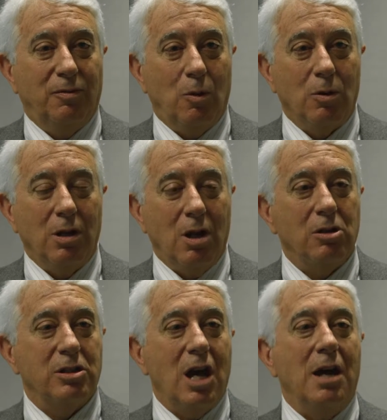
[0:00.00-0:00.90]
for a
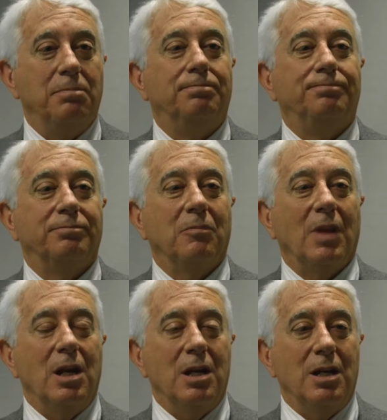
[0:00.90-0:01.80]
long time.
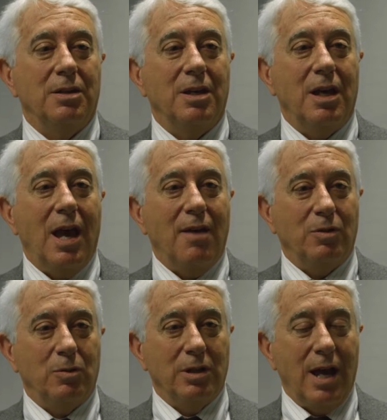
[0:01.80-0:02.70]
They
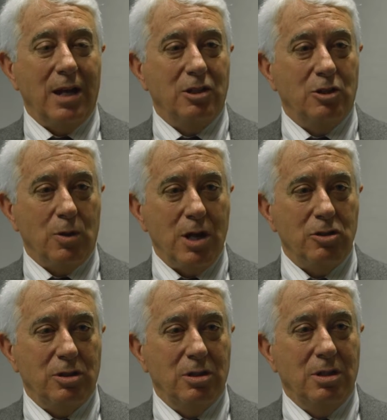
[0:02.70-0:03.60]
haven't really had to
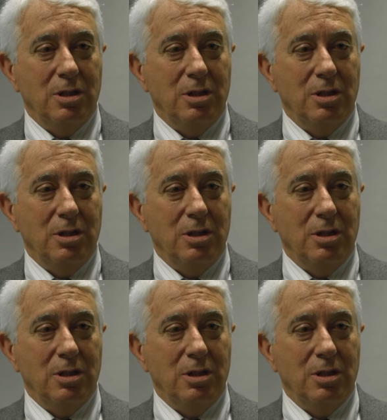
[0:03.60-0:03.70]
address